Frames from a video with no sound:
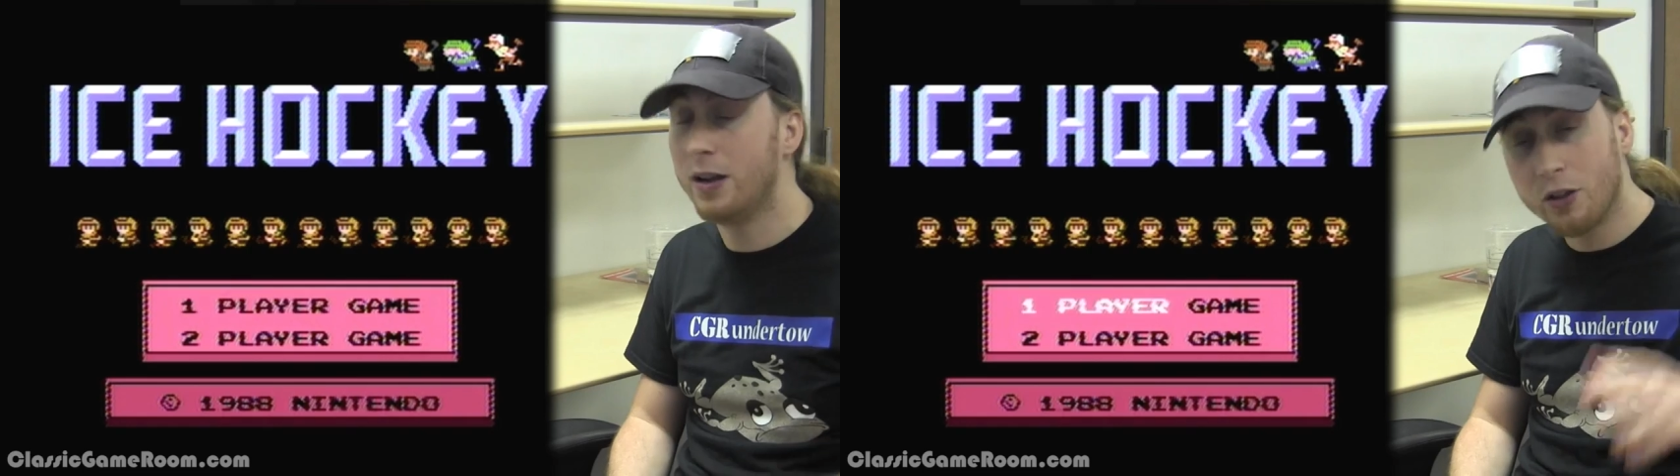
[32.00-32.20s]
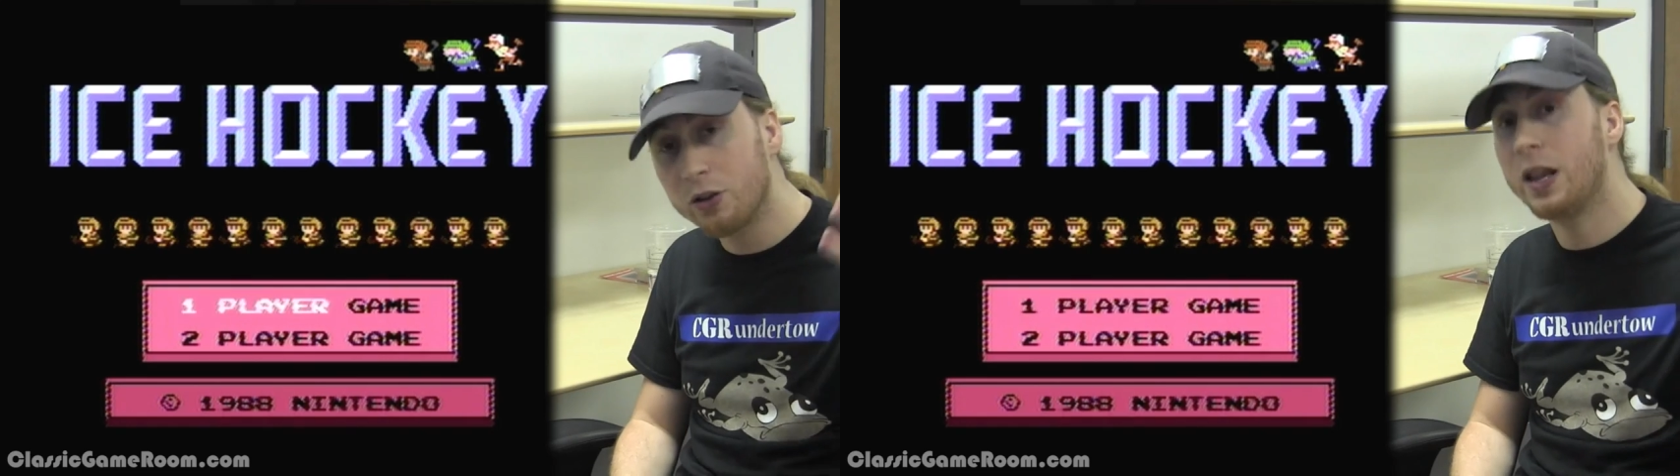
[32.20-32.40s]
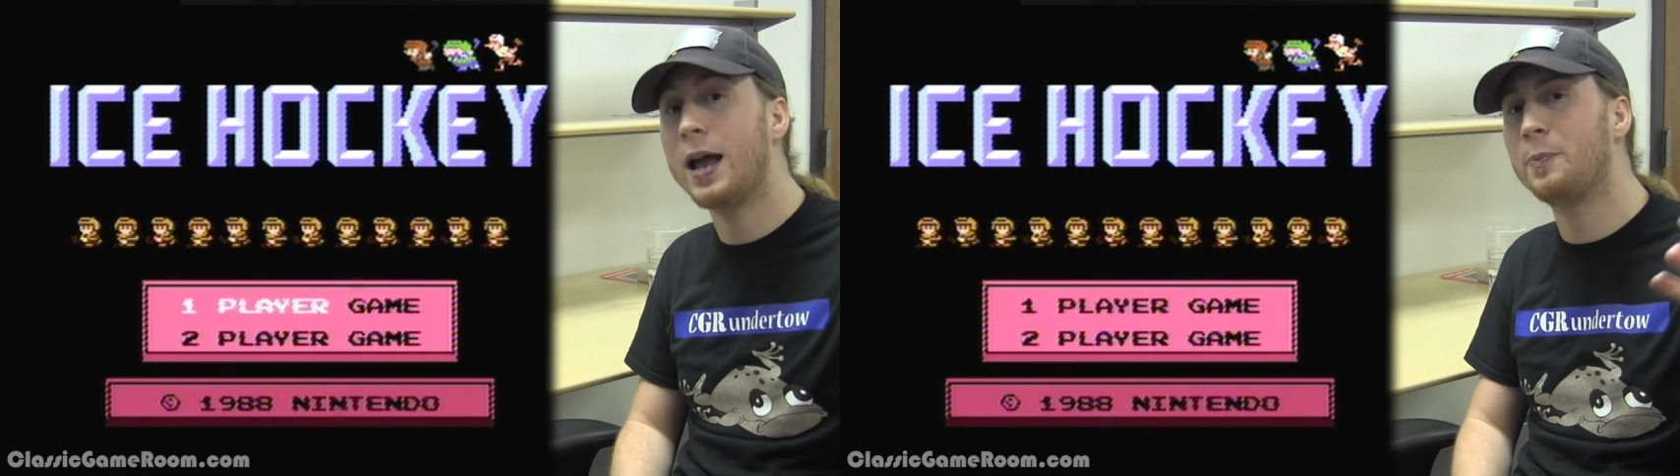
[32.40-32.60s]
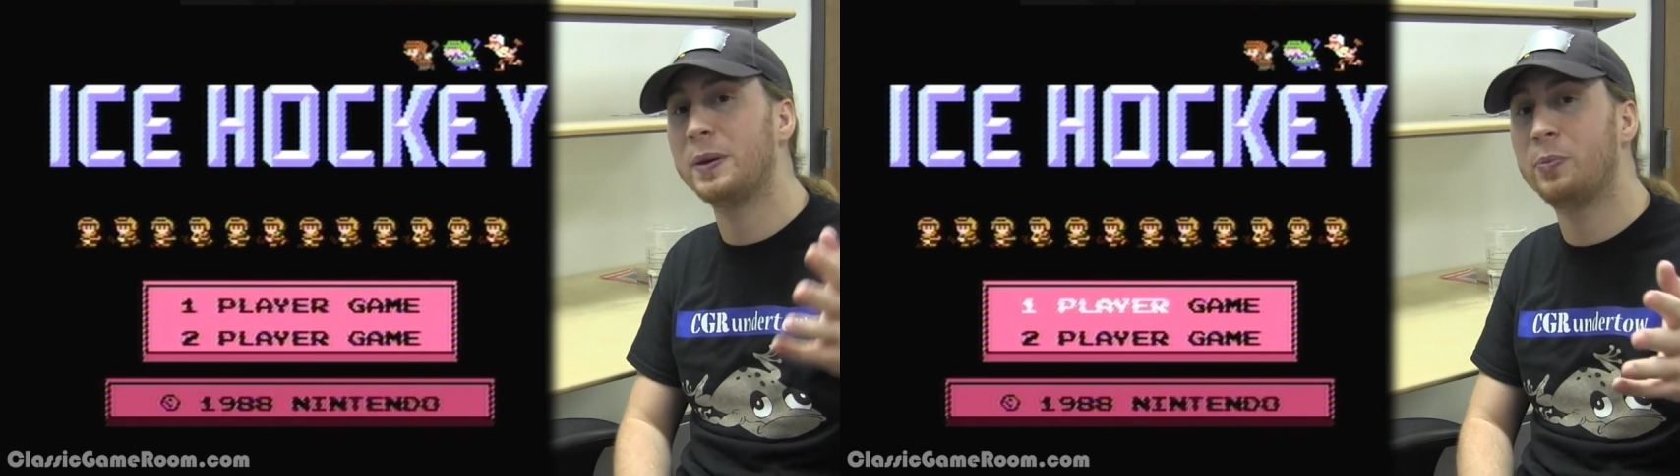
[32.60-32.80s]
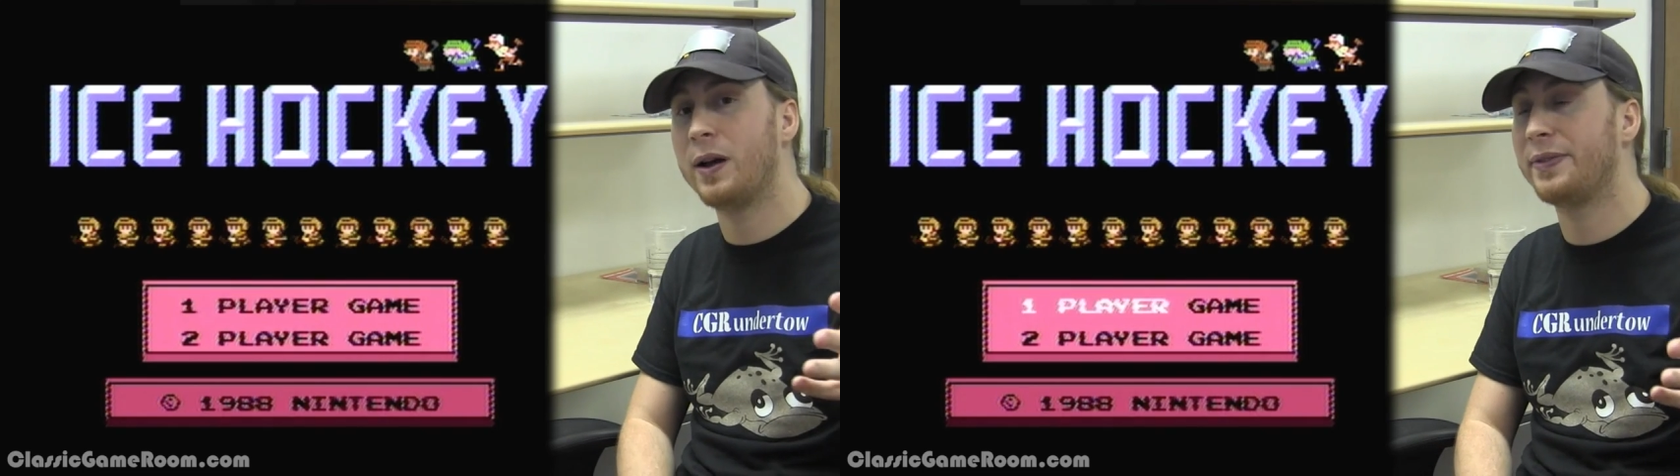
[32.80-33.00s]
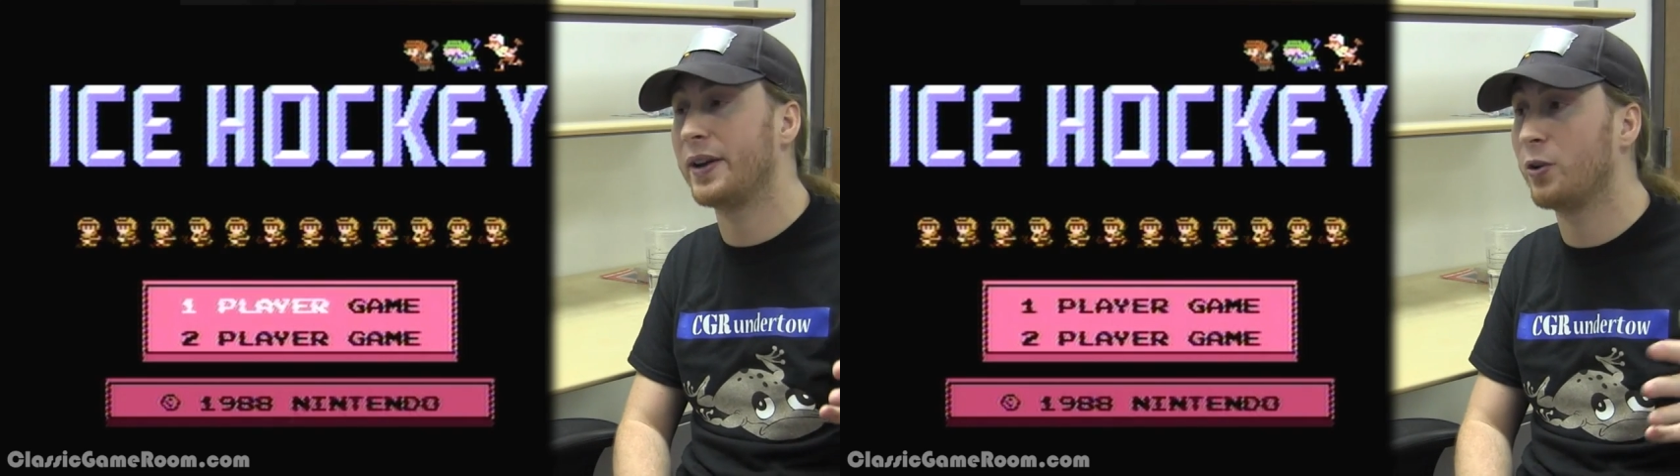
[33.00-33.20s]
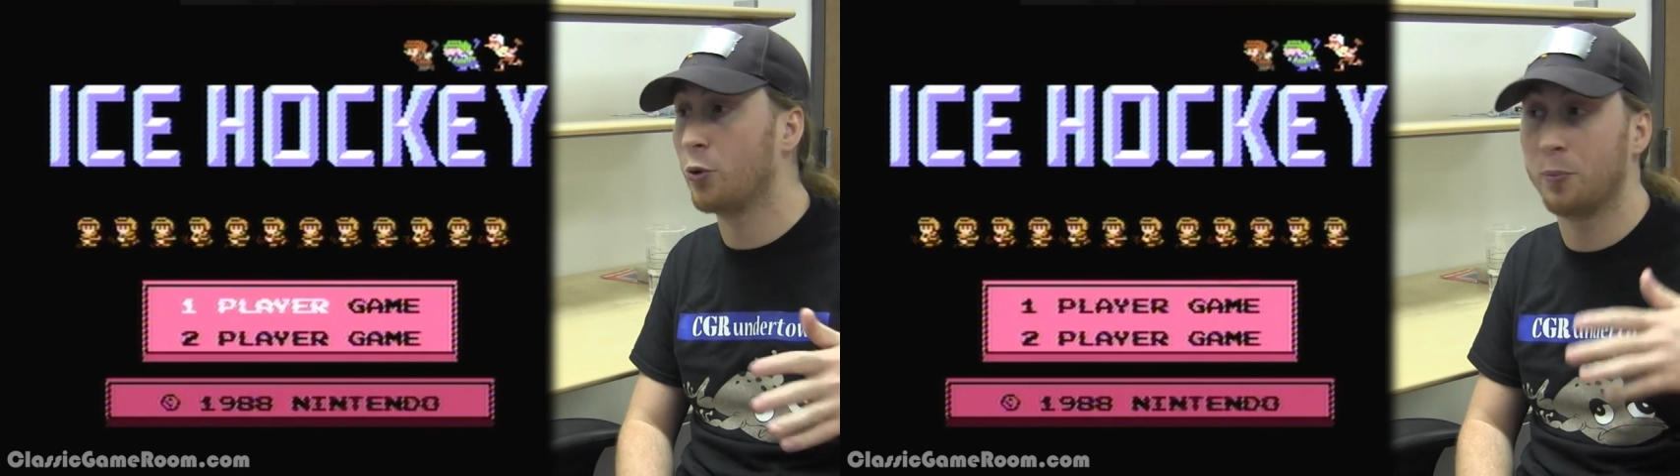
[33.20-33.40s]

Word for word: I know there are a lot of people out there who